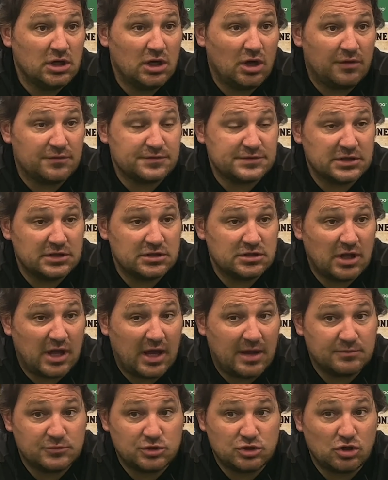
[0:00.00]
Obviously,
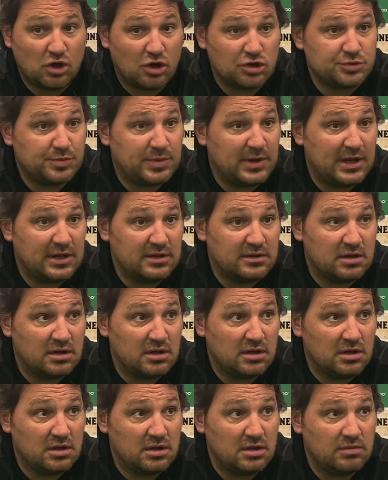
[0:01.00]
um, Josh played
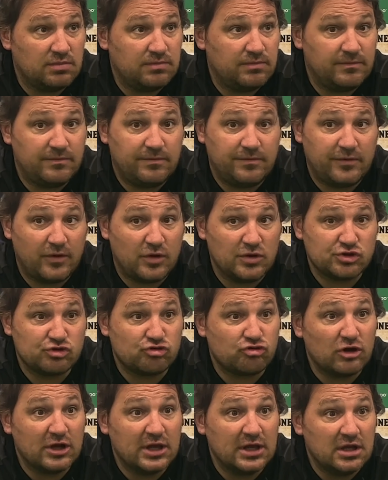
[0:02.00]
the first
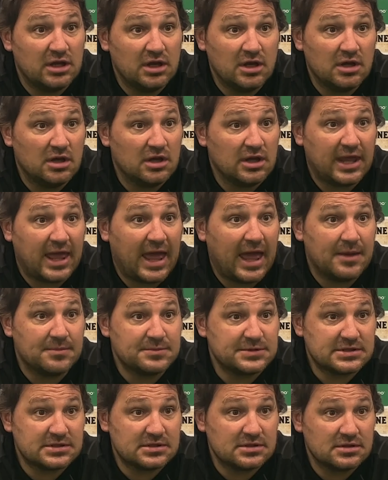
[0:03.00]
three
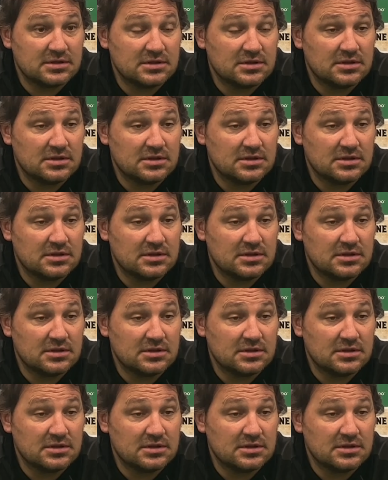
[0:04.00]
games.